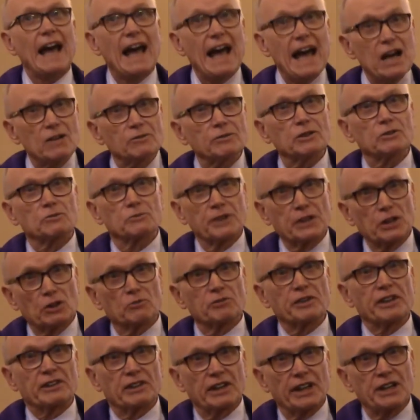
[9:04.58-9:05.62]
have a real
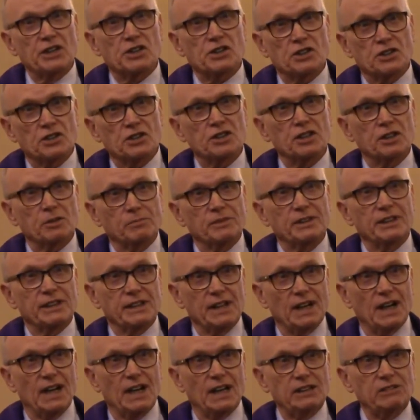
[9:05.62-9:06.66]
relationship to
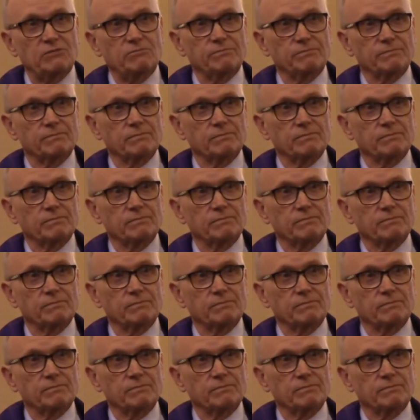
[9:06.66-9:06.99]
God?